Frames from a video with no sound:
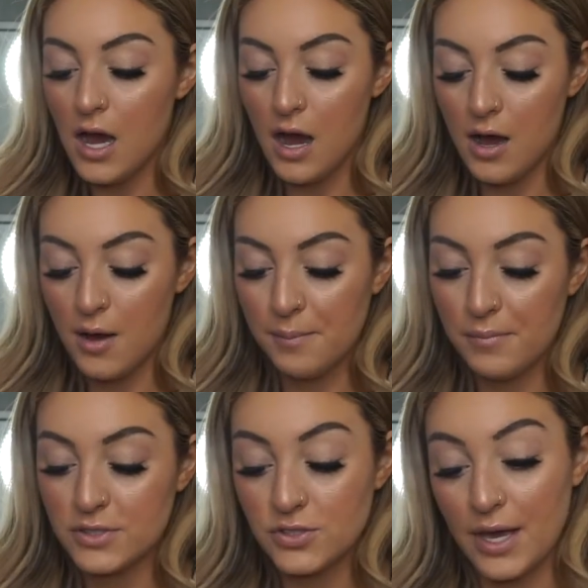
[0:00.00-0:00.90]
Um,
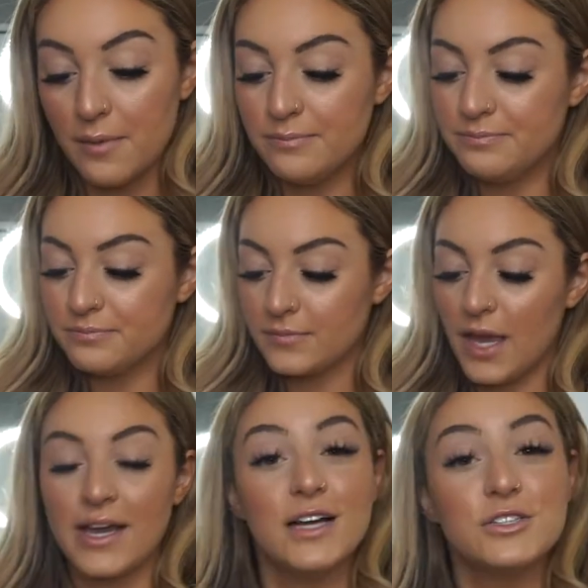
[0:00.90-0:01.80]
so yeah,
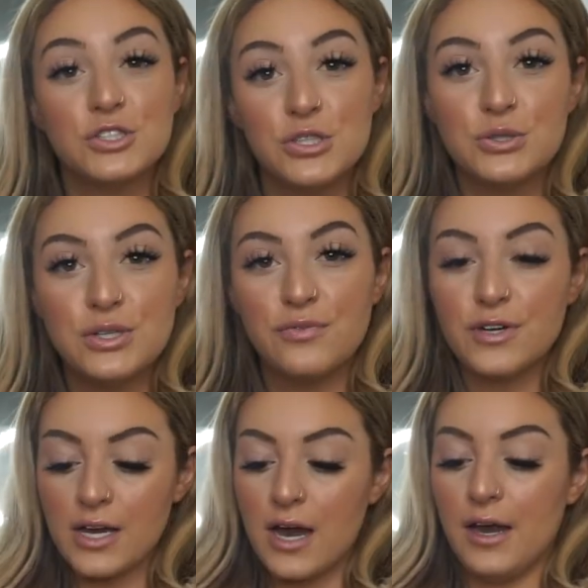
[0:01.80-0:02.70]
I got two different
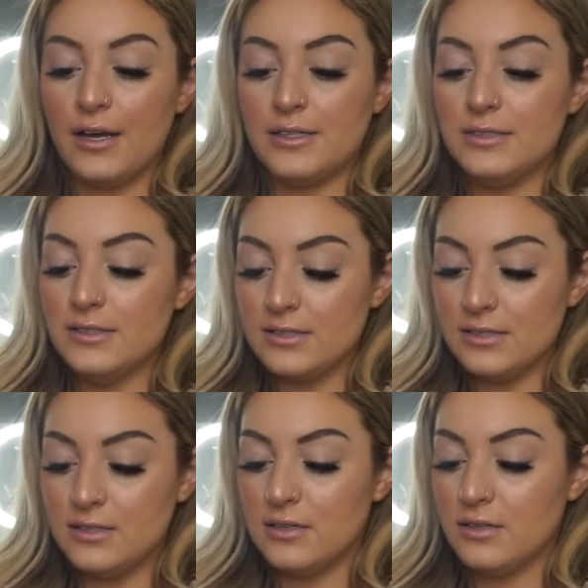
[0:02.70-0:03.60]
kinds.
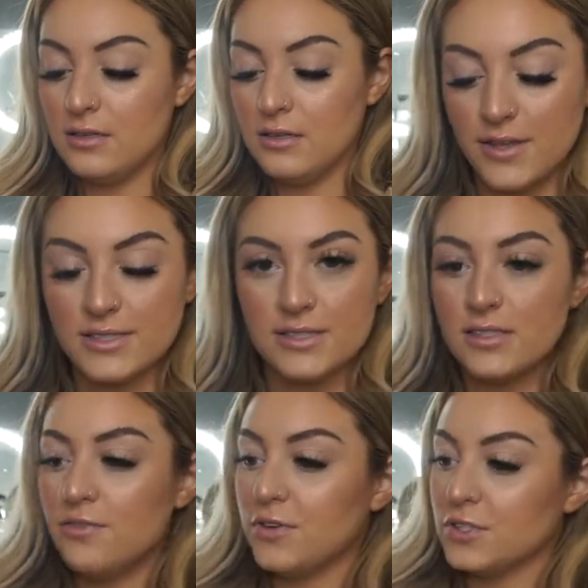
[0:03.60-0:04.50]
This is
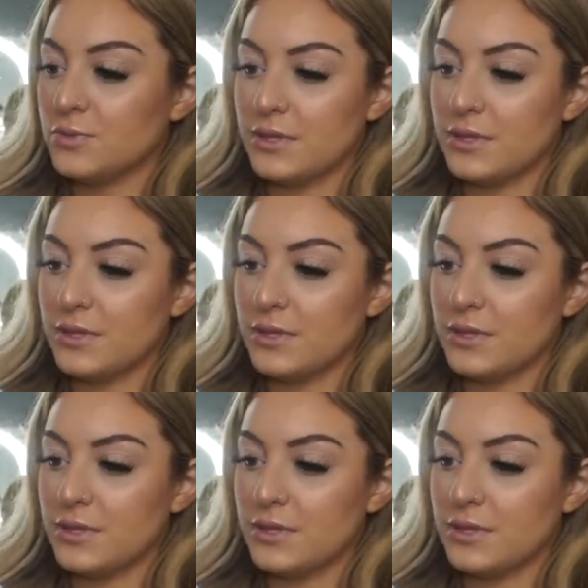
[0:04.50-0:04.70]
the first one.